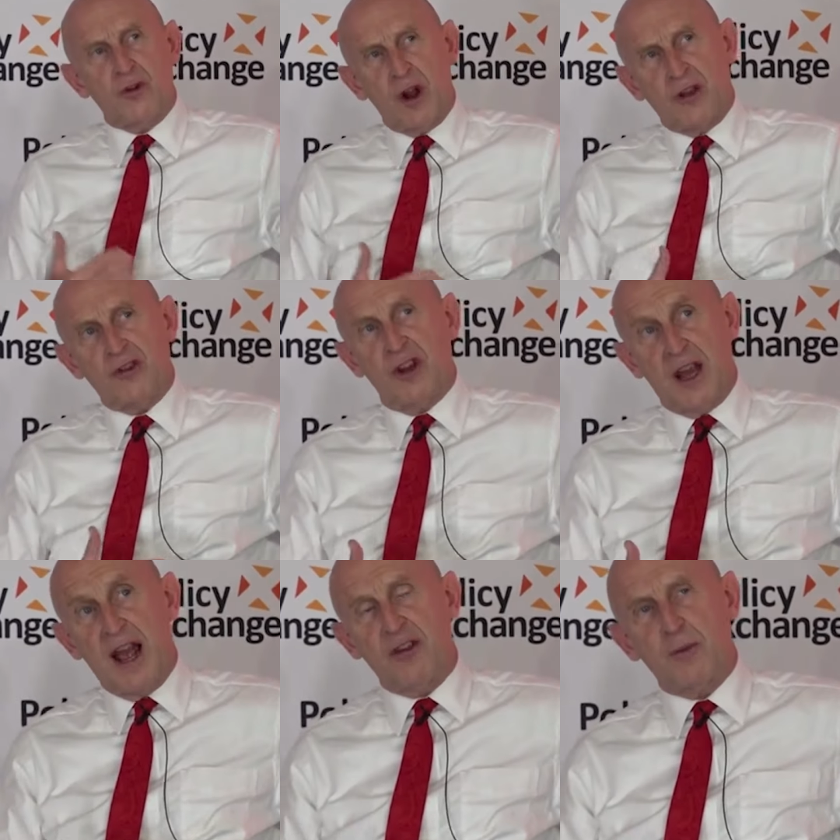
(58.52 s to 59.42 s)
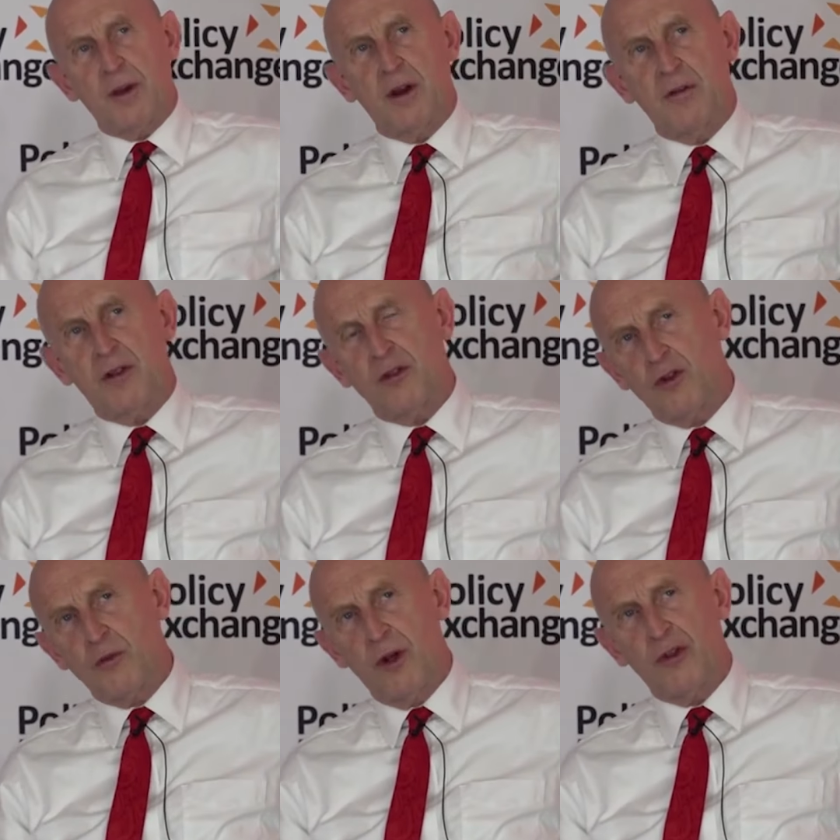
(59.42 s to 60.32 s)
for us, and it has been over the
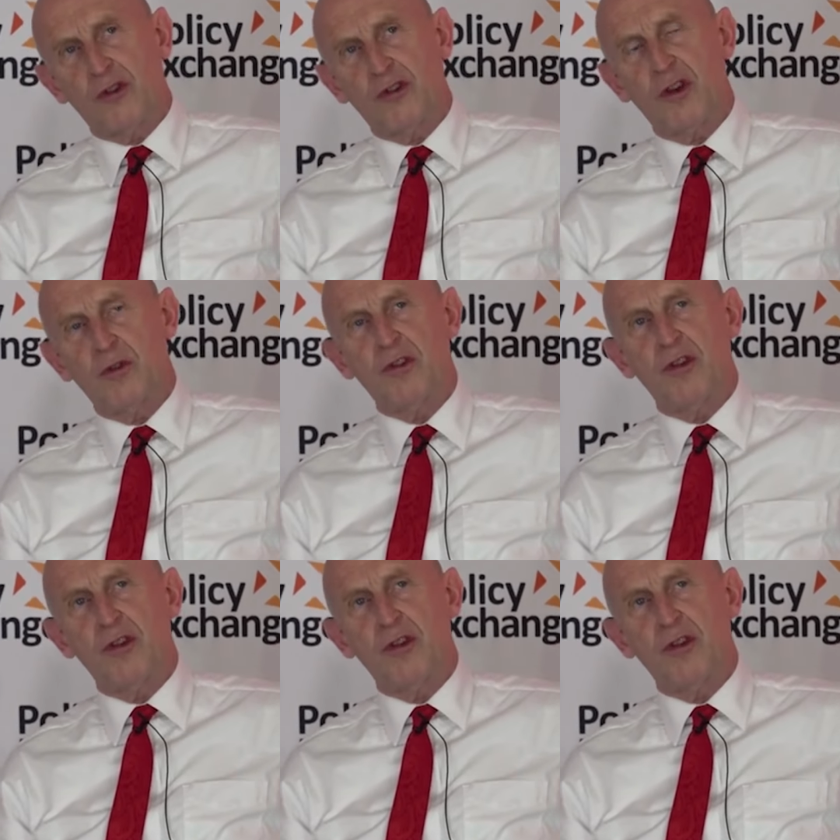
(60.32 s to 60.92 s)
2 months or so